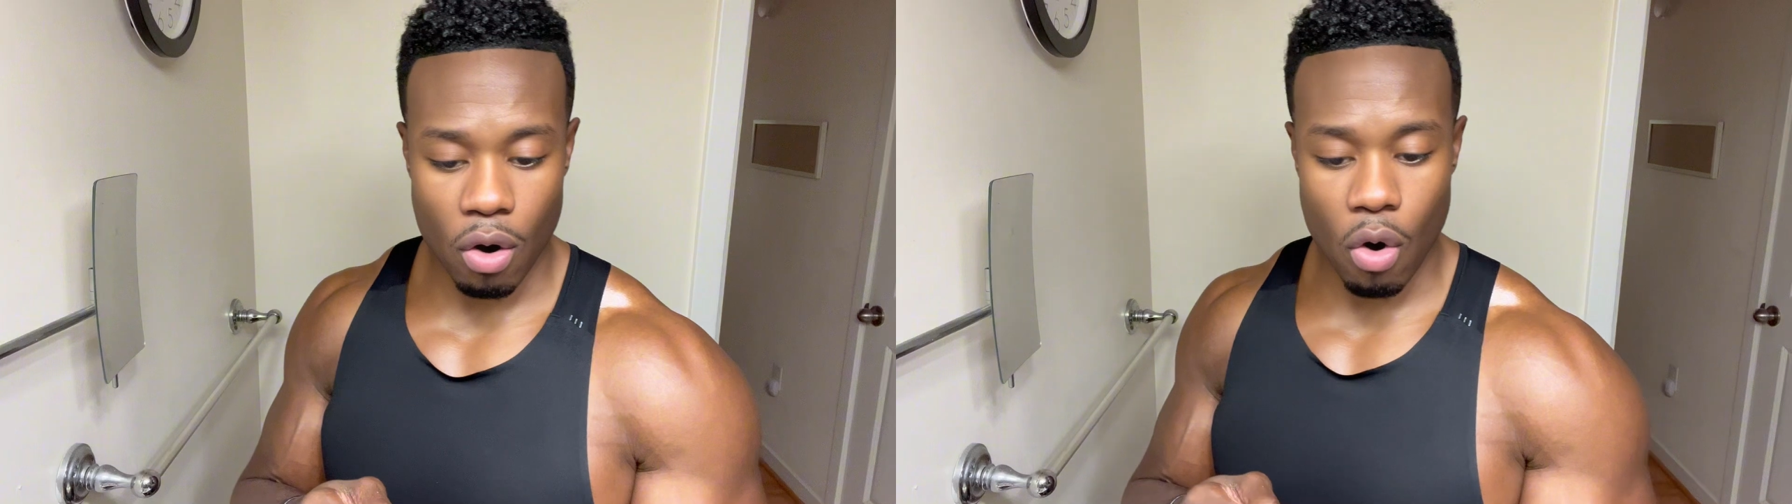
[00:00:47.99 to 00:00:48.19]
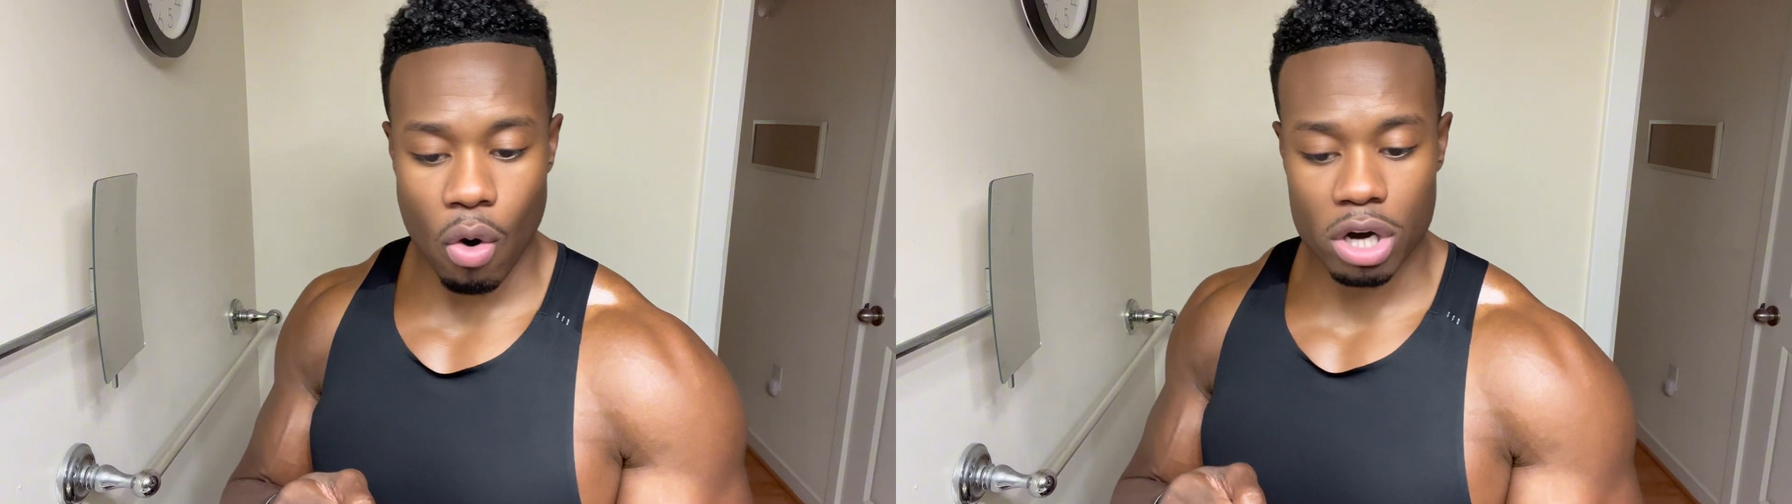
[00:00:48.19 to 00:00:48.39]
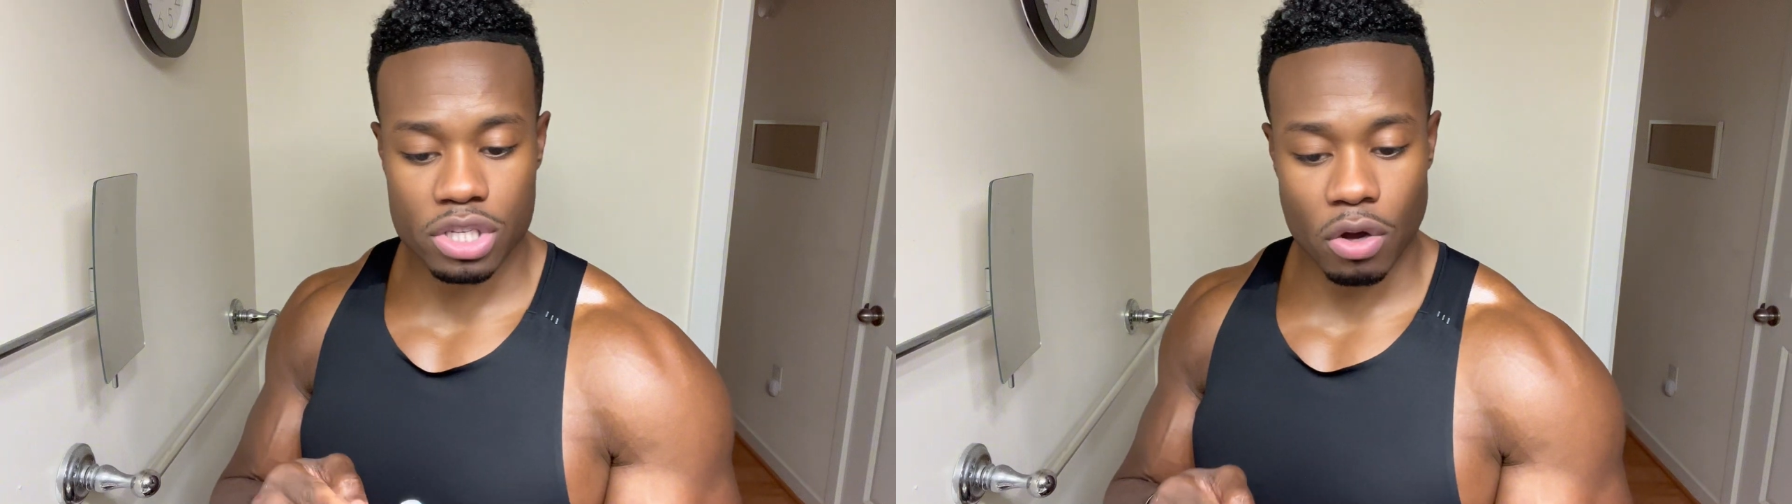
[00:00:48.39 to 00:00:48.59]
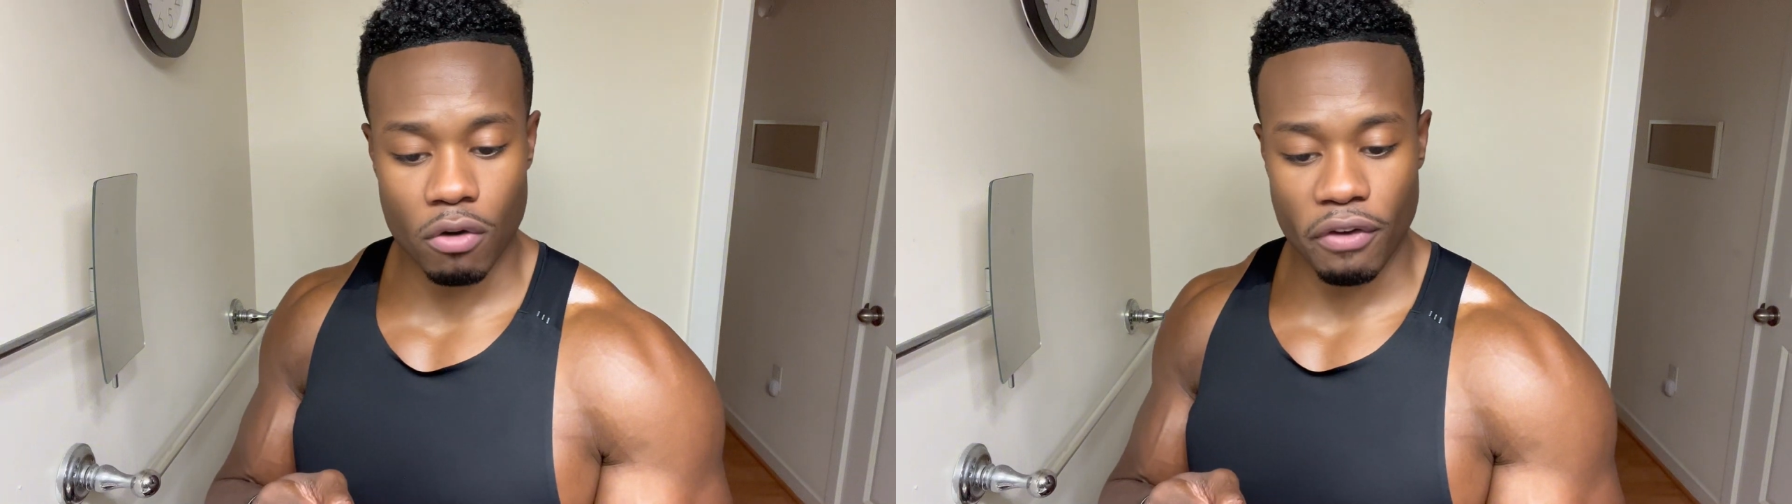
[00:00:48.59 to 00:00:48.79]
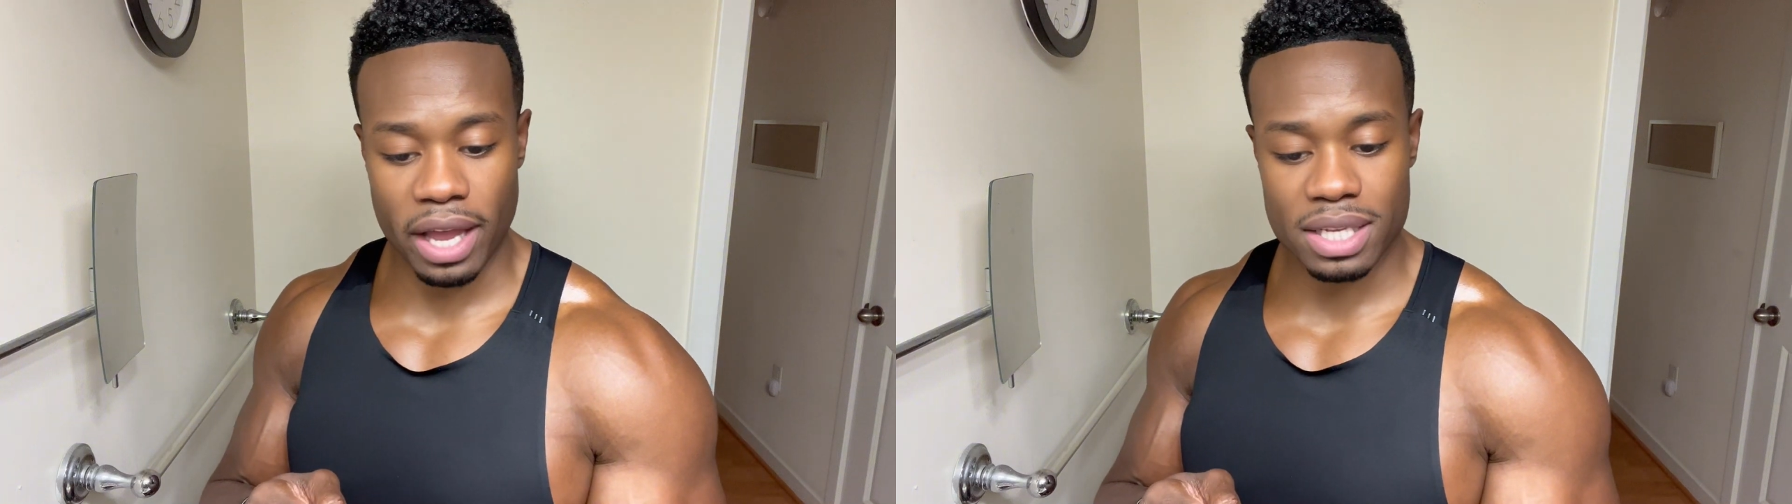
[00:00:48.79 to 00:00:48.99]
or
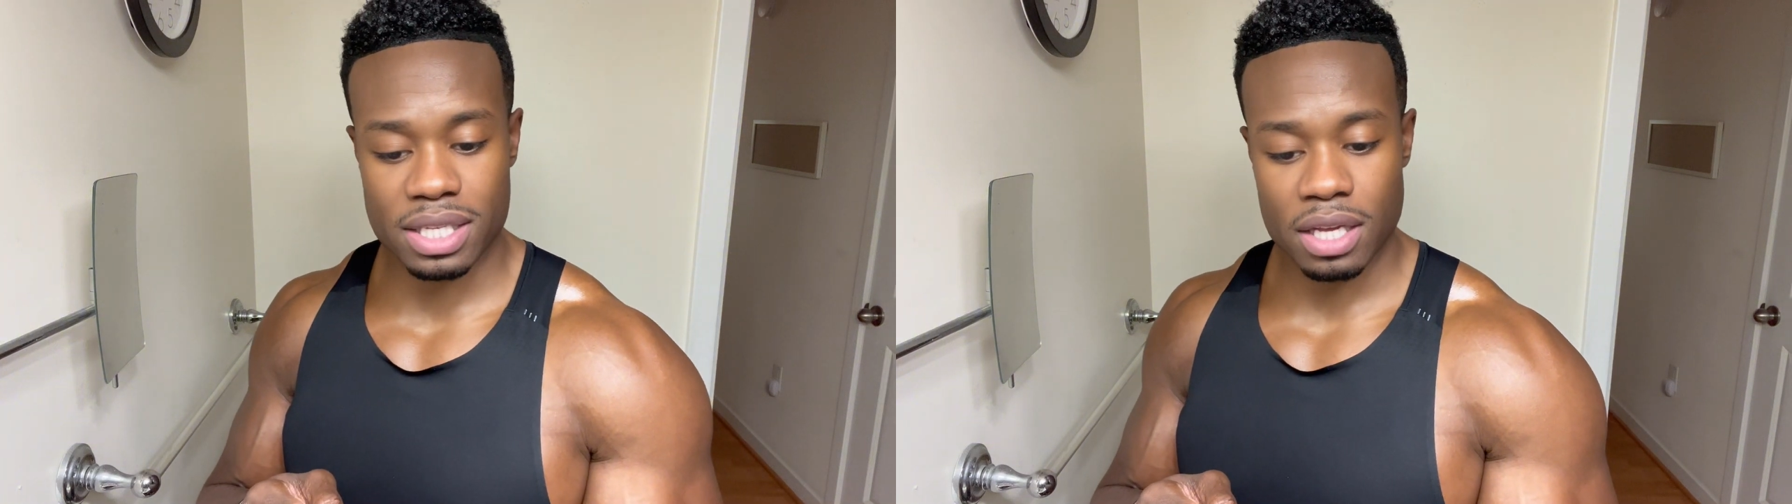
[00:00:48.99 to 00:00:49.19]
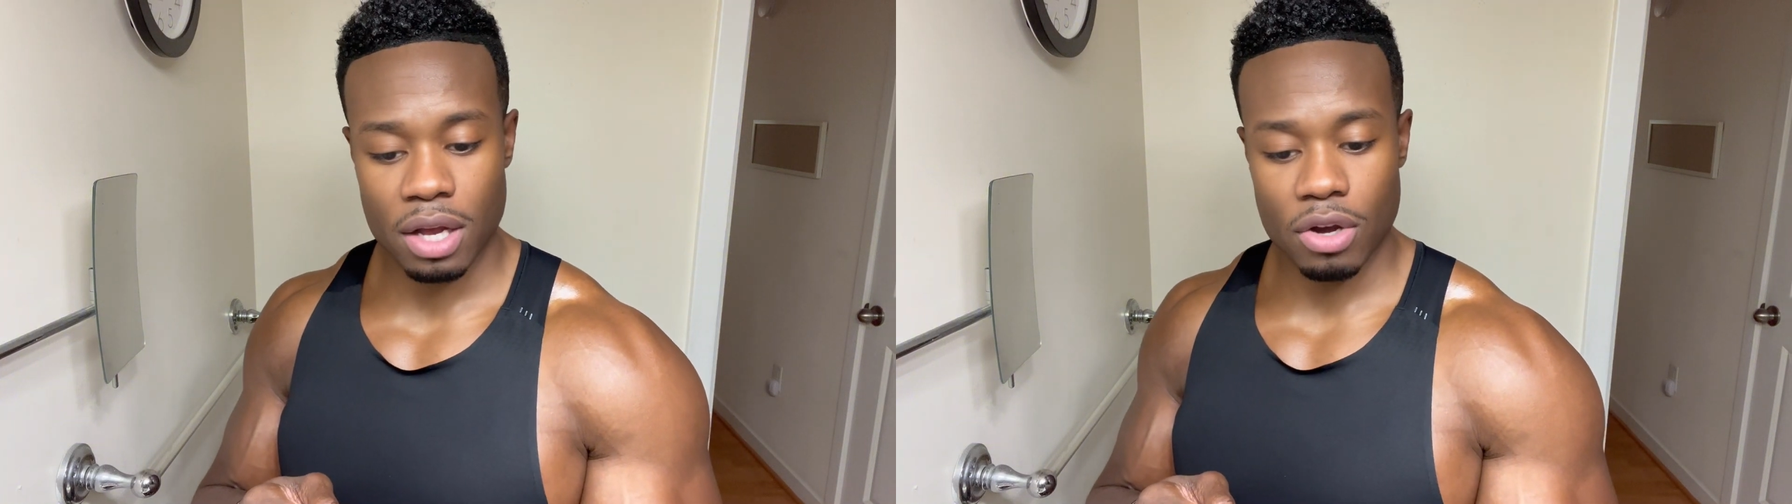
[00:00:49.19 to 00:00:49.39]
sulfates,